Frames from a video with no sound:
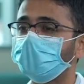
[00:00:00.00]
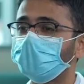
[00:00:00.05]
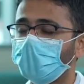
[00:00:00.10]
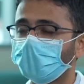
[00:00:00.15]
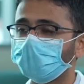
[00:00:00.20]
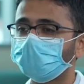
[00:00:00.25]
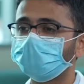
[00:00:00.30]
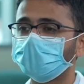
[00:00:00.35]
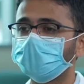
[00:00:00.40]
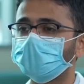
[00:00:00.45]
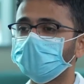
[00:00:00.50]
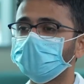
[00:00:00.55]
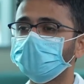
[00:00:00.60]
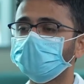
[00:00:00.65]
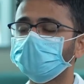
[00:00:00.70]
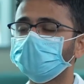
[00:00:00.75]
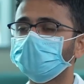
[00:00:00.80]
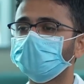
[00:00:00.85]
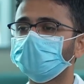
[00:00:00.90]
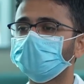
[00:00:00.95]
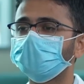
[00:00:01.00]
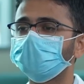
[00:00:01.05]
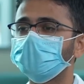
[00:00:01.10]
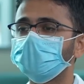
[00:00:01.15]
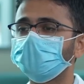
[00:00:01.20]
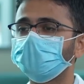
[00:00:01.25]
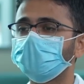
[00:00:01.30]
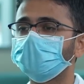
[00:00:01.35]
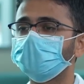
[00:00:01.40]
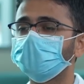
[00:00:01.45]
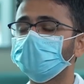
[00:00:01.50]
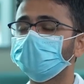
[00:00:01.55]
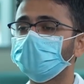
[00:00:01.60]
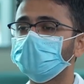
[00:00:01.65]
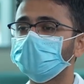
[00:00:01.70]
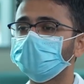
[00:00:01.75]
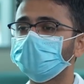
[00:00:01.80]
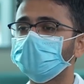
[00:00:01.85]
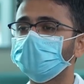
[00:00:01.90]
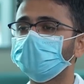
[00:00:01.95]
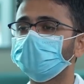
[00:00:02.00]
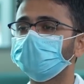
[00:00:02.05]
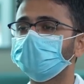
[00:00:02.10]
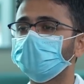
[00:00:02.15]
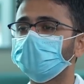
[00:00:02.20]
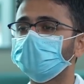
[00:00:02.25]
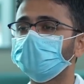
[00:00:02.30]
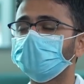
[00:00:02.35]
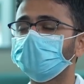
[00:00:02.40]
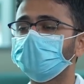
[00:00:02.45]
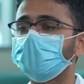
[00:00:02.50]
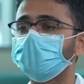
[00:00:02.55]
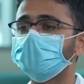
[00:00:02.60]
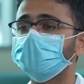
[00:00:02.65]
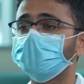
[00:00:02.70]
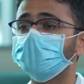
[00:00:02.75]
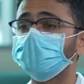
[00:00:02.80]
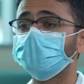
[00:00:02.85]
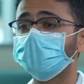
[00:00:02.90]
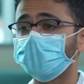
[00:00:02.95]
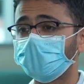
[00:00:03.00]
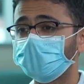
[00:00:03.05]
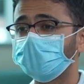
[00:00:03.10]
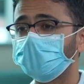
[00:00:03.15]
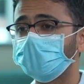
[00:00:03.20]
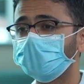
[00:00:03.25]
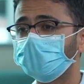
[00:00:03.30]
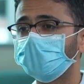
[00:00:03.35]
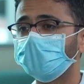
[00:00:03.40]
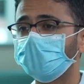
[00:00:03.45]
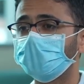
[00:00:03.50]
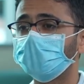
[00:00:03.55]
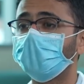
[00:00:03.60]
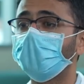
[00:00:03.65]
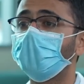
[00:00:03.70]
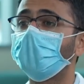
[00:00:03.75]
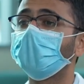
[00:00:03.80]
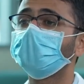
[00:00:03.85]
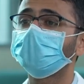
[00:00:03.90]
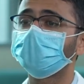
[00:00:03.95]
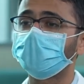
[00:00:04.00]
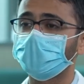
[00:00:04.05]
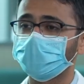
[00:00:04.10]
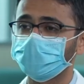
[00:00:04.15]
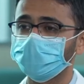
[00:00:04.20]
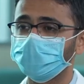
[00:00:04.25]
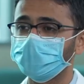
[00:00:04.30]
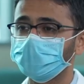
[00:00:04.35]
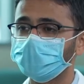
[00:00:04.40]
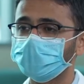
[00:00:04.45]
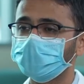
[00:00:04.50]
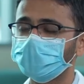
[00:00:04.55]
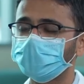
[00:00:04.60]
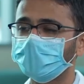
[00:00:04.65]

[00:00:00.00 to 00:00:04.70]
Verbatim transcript: conference between the Department of Internal Medicine chairman and all the residents.